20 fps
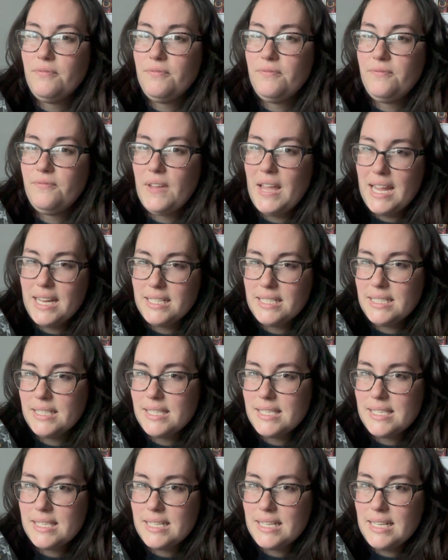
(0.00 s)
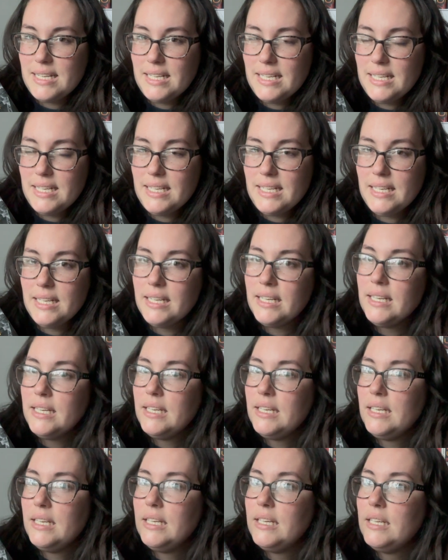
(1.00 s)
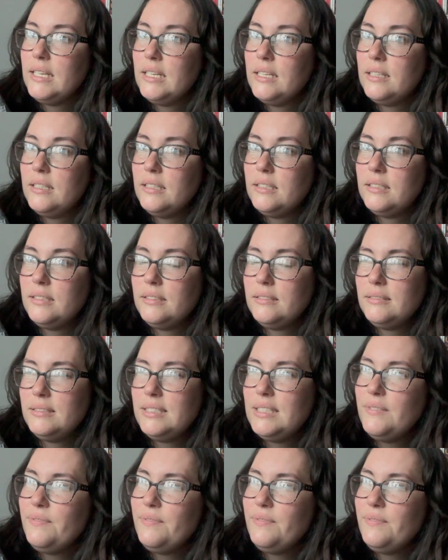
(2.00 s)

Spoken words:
fantasy. Is